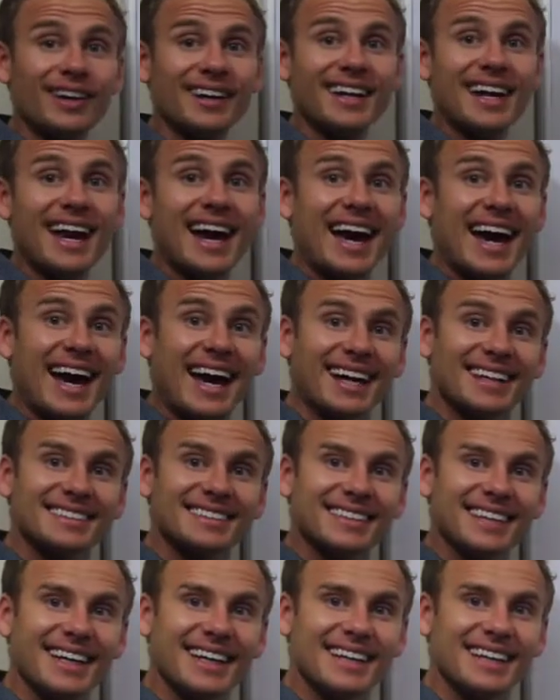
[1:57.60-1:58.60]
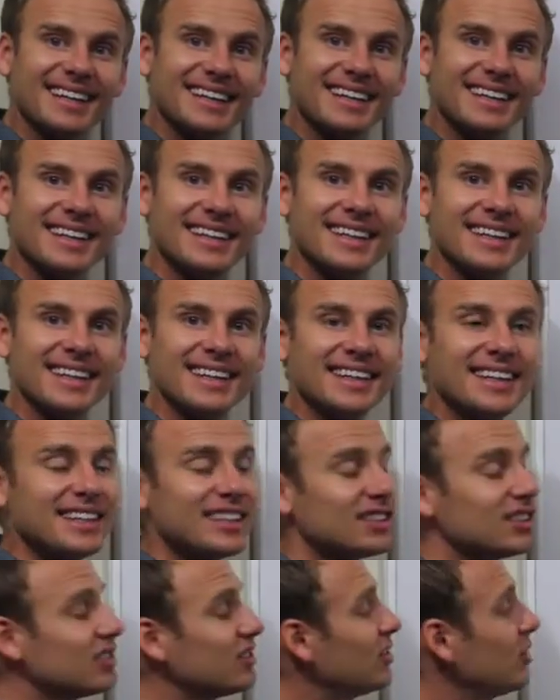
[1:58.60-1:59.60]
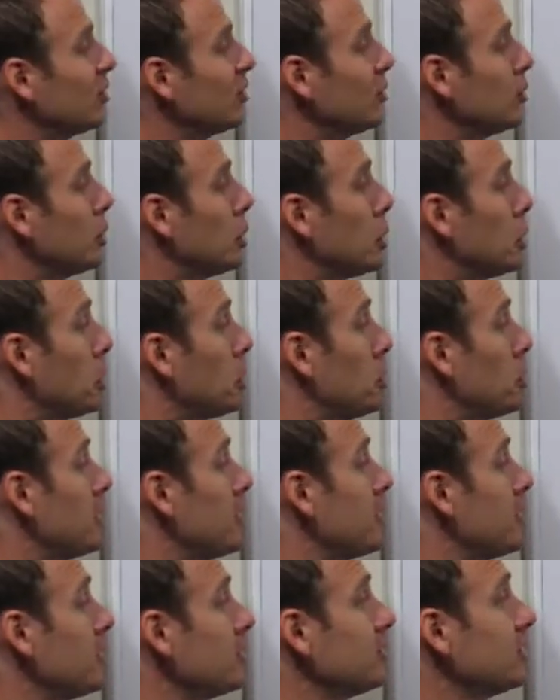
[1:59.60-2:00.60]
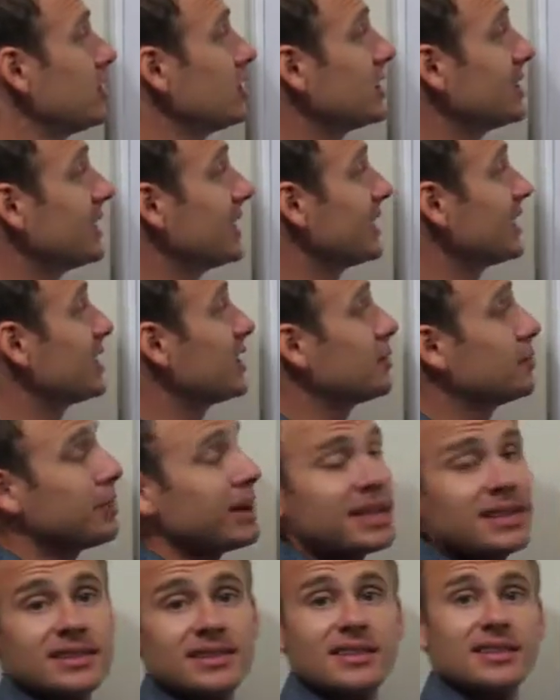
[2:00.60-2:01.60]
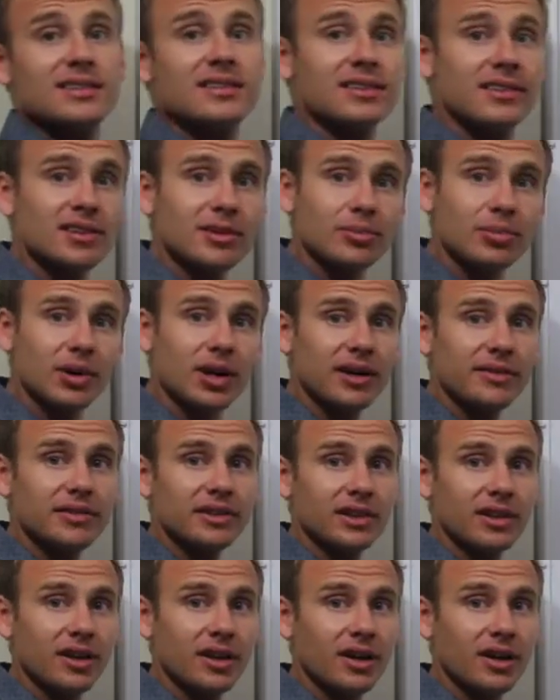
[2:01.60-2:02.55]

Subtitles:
an asset, so we don't just expense this on the profit and